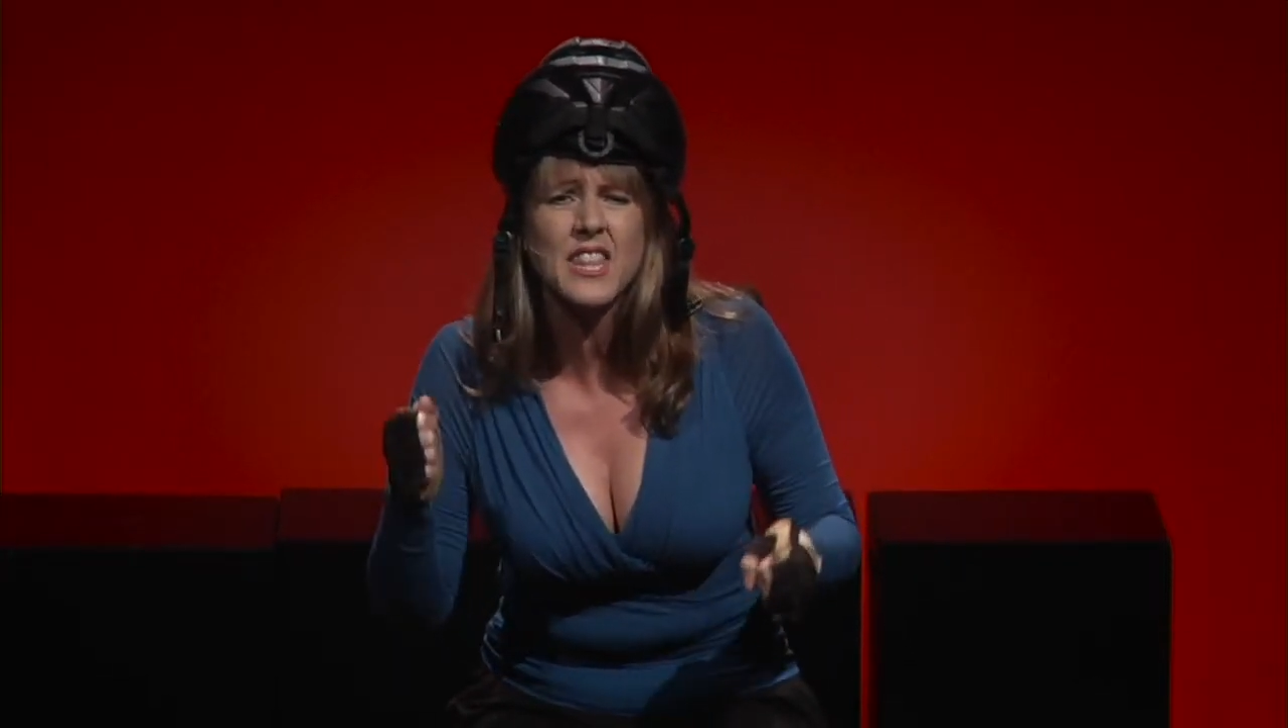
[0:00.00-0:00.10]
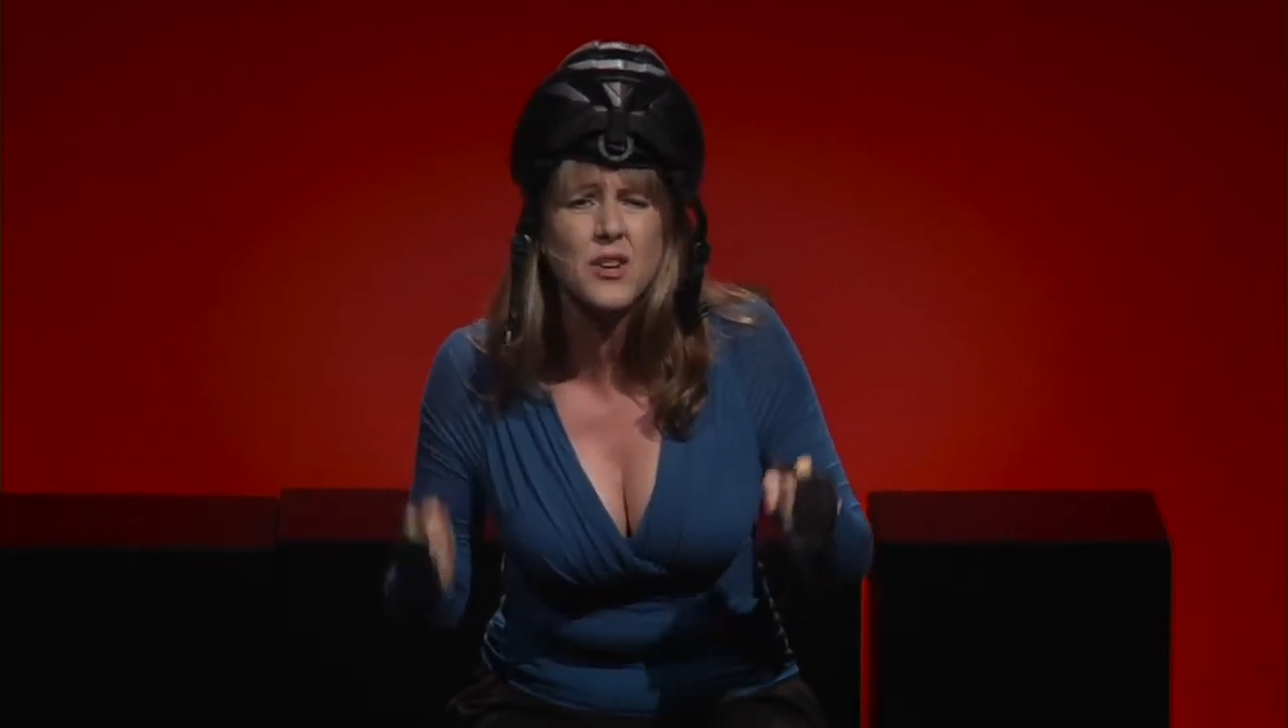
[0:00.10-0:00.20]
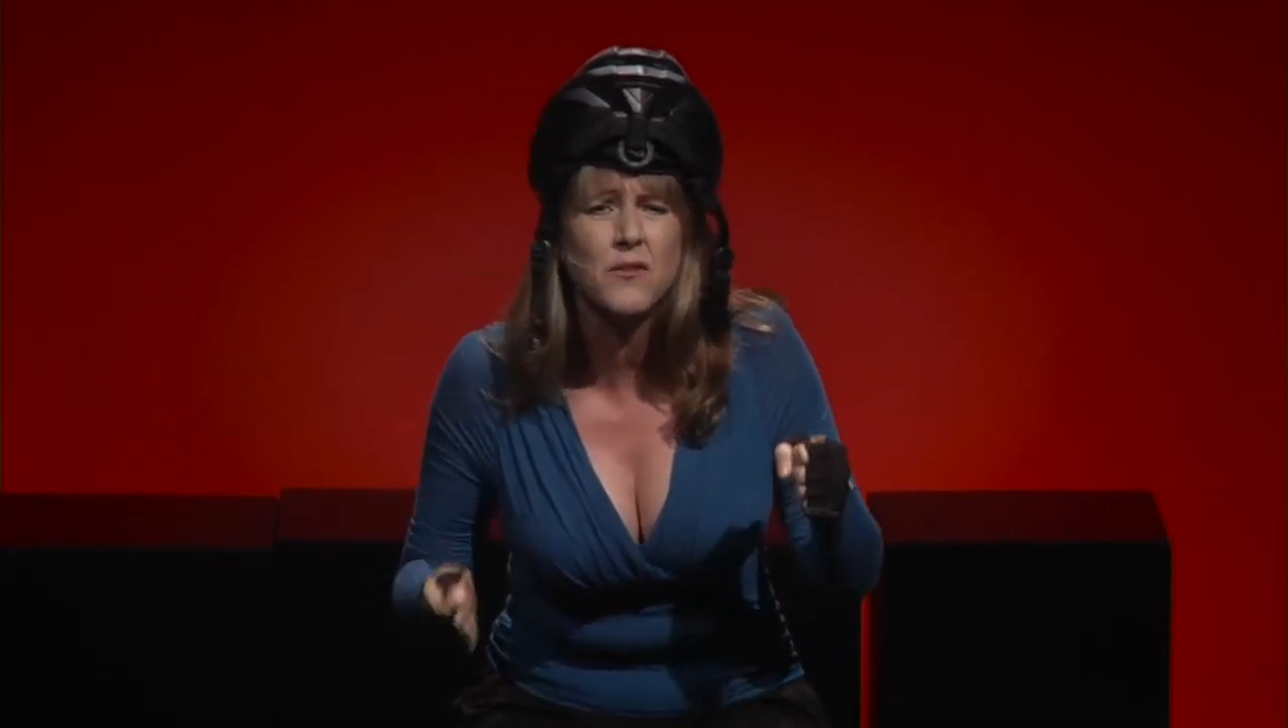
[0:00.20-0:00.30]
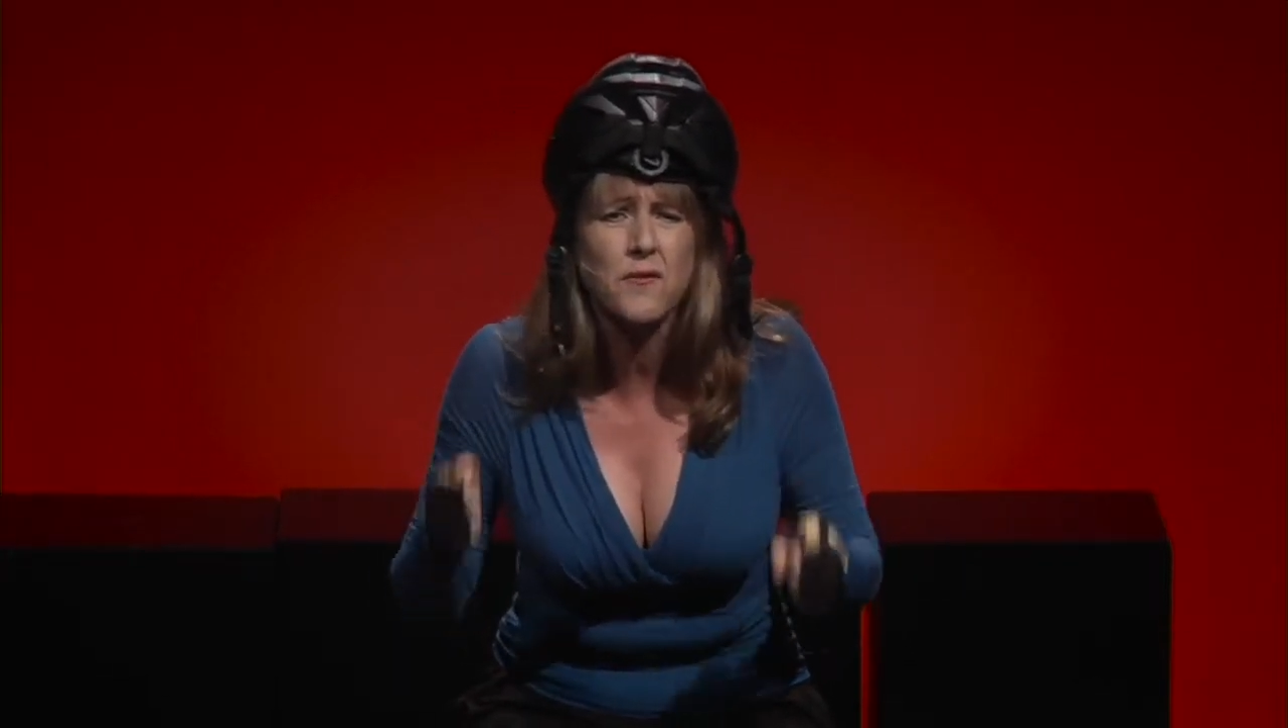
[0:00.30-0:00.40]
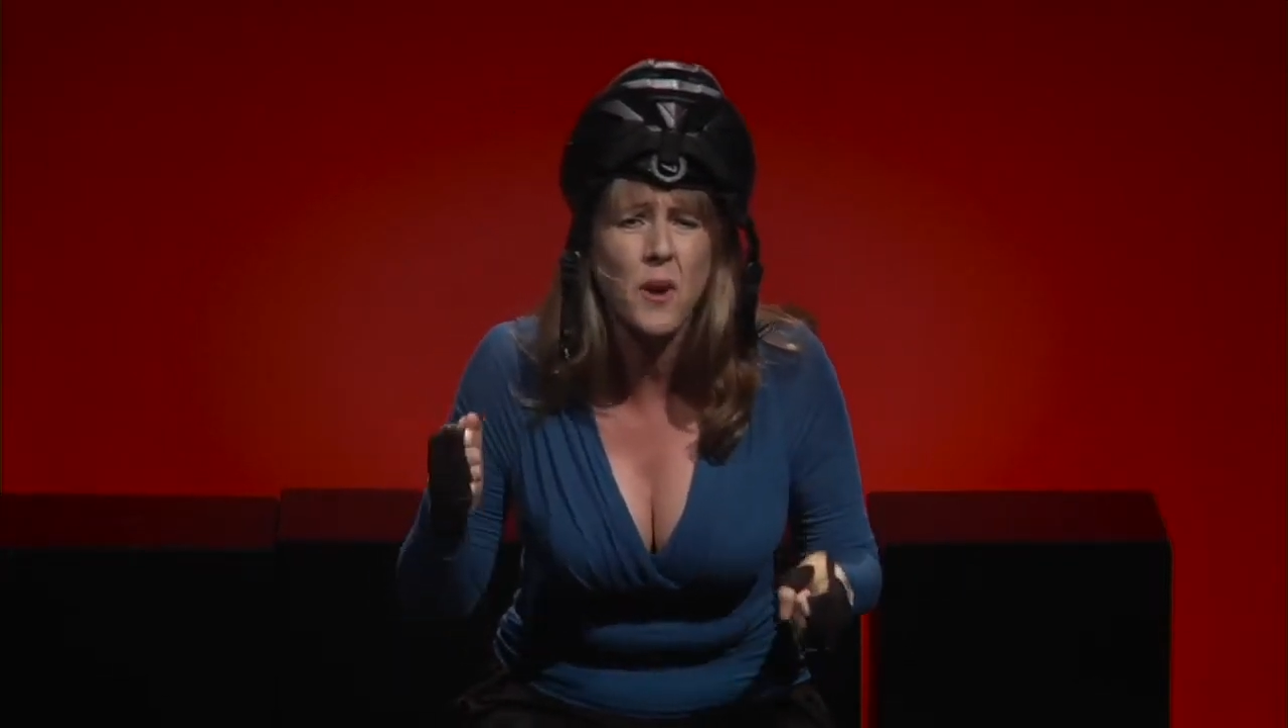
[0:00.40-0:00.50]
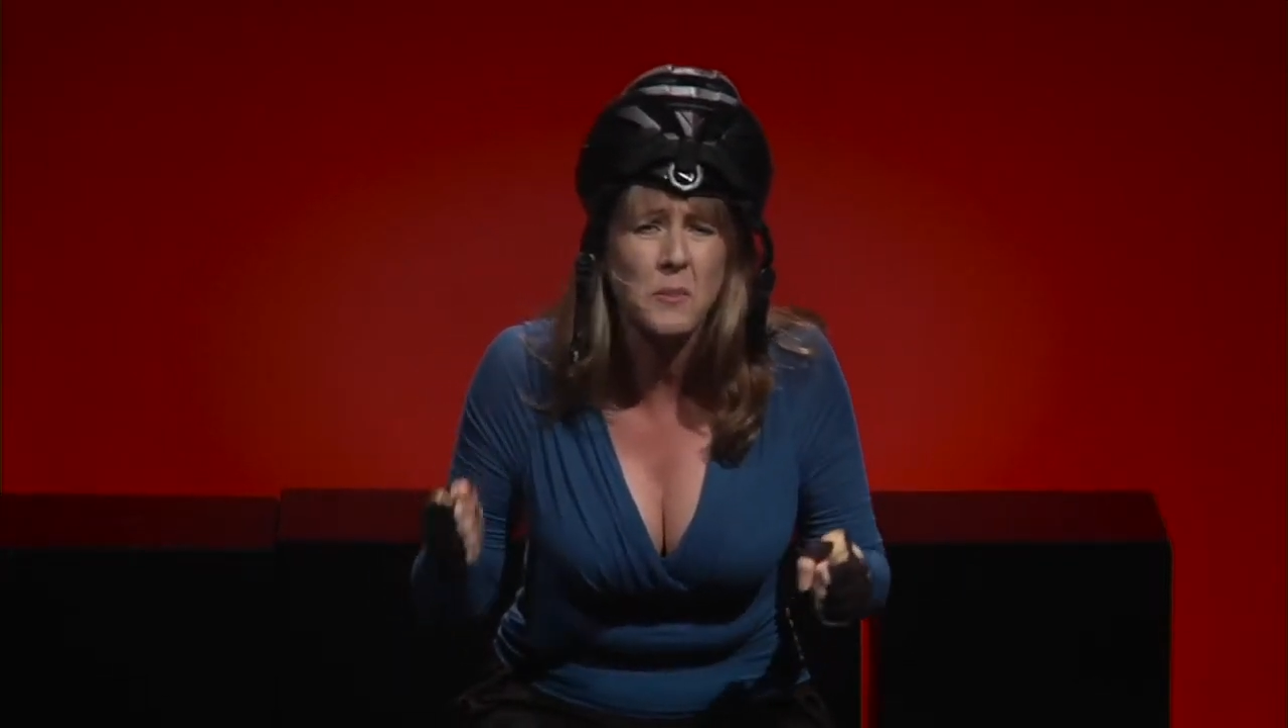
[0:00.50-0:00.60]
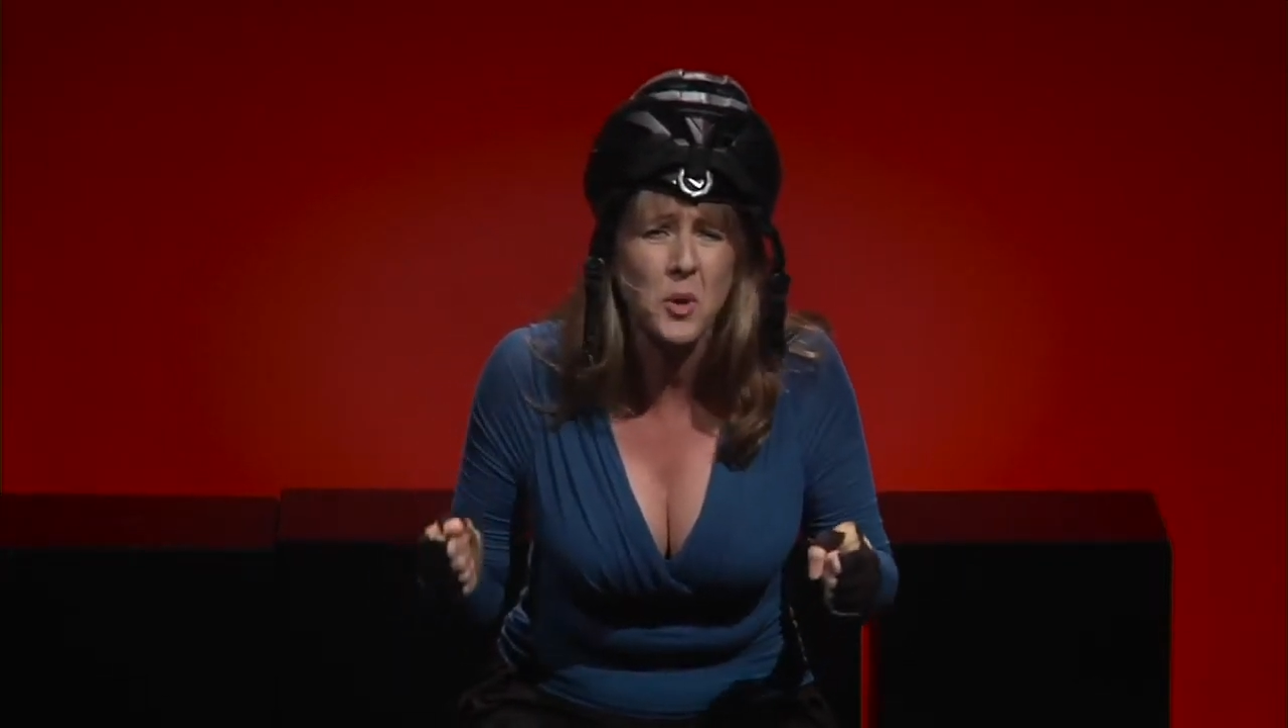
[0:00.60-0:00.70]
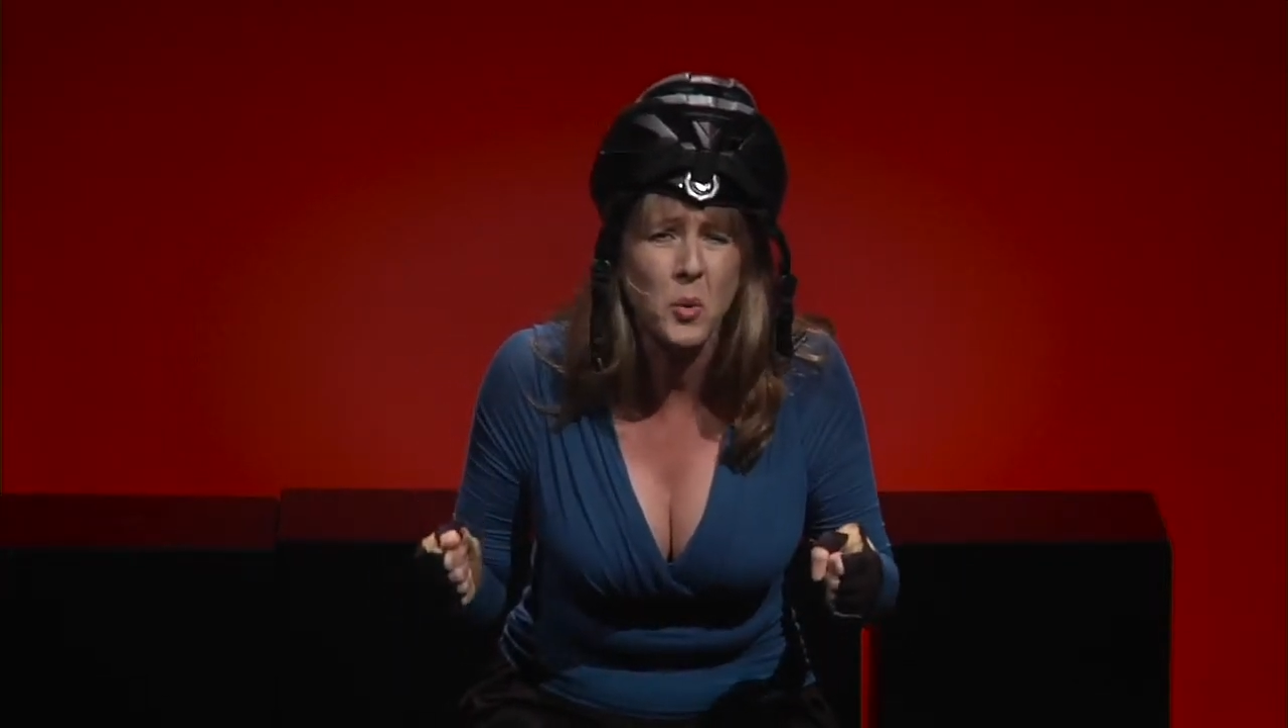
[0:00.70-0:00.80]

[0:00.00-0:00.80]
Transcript: they're from